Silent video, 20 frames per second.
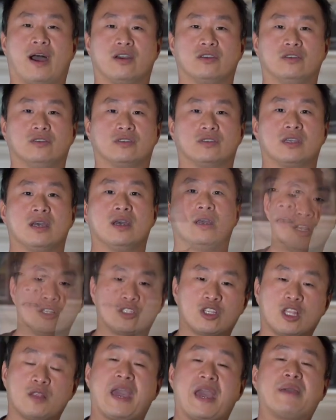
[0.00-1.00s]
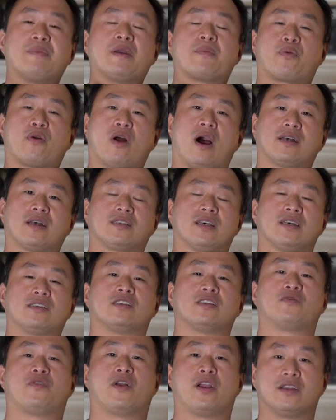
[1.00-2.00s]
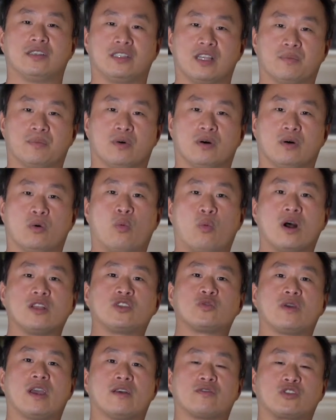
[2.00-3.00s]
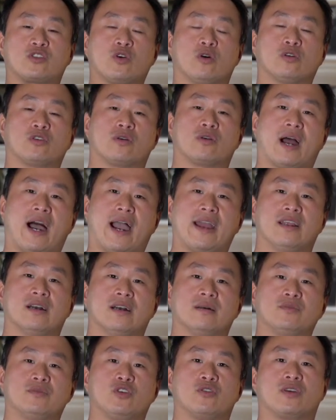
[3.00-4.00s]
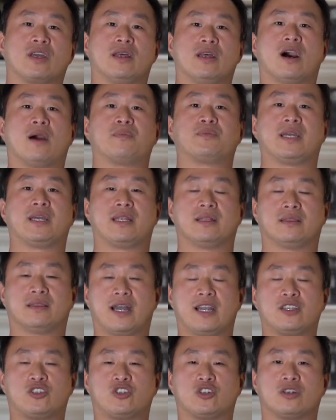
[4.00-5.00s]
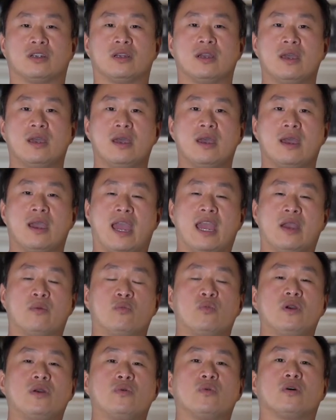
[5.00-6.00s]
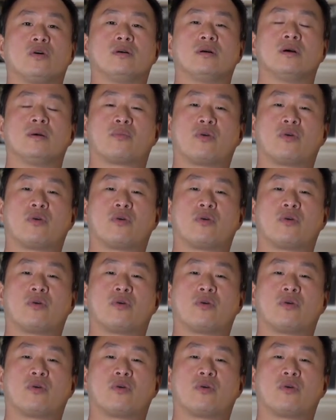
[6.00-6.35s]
values. So the payment process is very simple. Once we have sold your items, you'll get an updated ledger, and we will